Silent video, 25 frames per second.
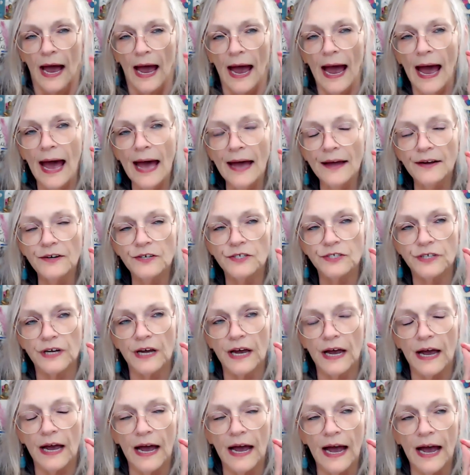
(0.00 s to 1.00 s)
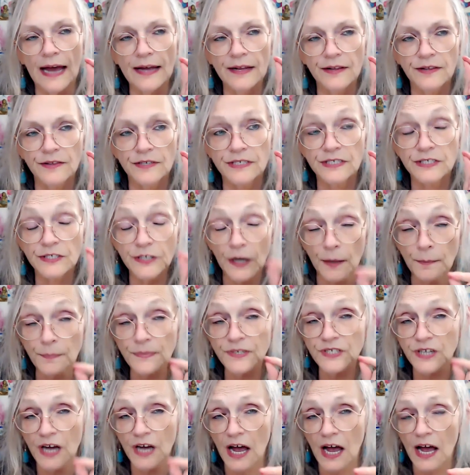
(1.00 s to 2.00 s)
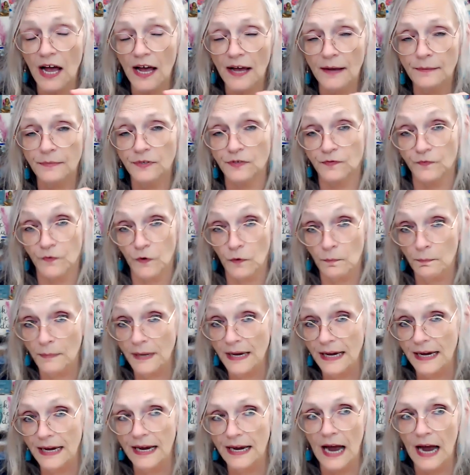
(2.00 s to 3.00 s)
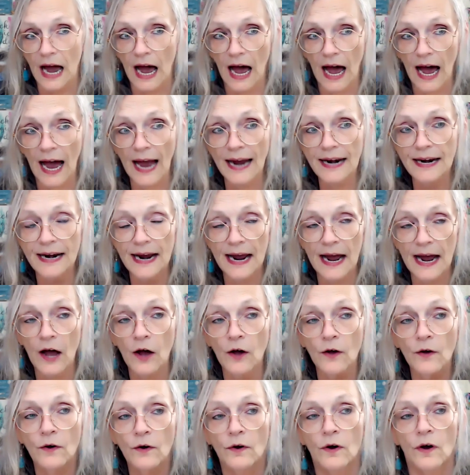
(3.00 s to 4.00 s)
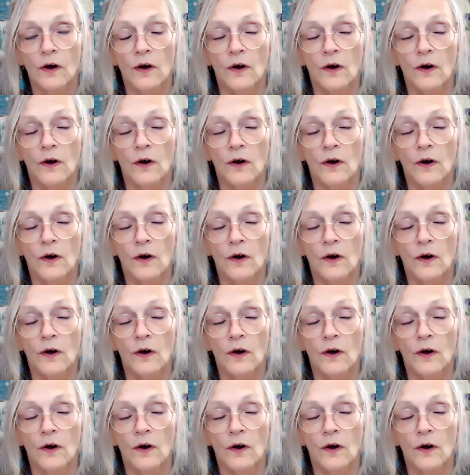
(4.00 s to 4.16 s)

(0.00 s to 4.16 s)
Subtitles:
And and sometimes for me, I now